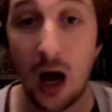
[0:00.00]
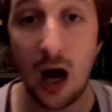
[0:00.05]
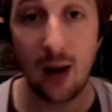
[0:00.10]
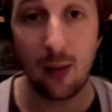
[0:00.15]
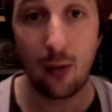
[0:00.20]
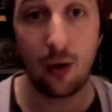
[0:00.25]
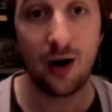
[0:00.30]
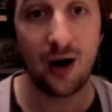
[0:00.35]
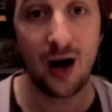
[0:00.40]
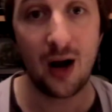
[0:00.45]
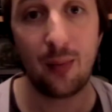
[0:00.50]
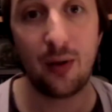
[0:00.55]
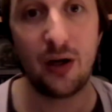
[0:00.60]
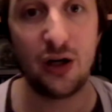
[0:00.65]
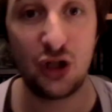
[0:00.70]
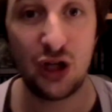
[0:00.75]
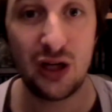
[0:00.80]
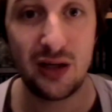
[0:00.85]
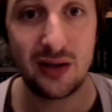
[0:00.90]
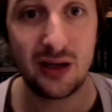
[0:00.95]
I'm on an
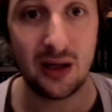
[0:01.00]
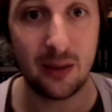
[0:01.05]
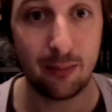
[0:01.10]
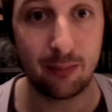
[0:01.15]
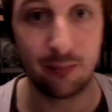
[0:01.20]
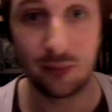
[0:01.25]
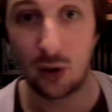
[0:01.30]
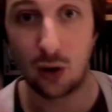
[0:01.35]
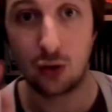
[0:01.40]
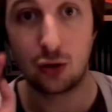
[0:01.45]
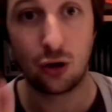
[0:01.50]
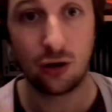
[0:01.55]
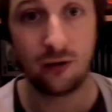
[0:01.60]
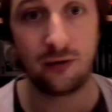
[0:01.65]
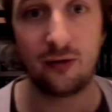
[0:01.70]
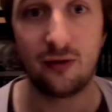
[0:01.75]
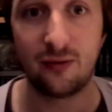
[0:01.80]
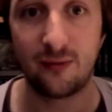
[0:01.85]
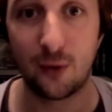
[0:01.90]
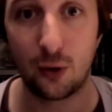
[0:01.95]
RPG tip, going
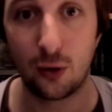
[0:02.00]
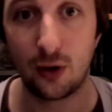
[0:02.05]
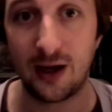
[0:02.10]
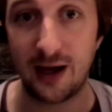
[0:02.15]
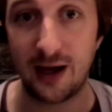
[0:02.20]
for the full